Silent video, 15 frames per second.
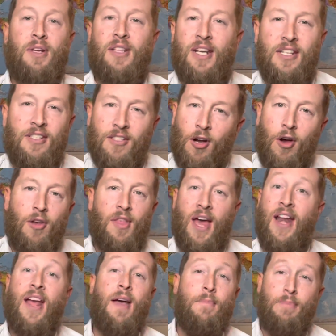They saw
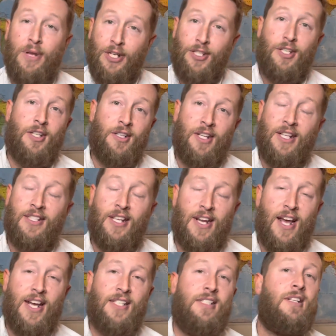that ambition, that
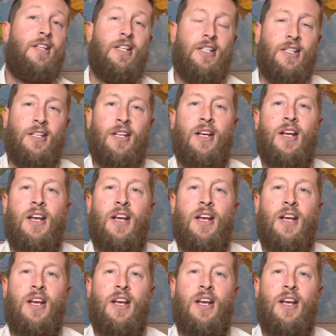tenacity, and